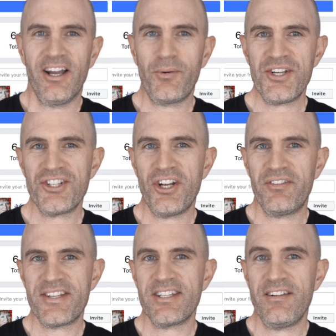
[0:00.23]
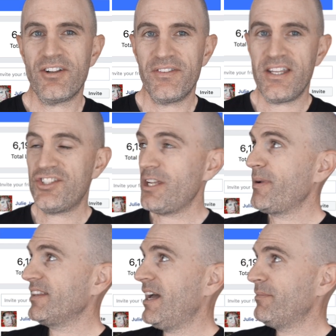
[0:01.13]
A question I received on the
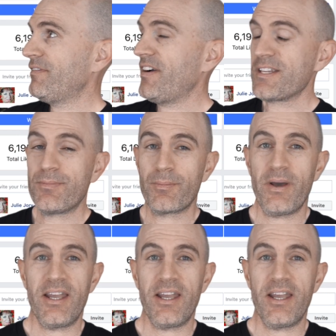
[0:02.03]
GPLama Facebook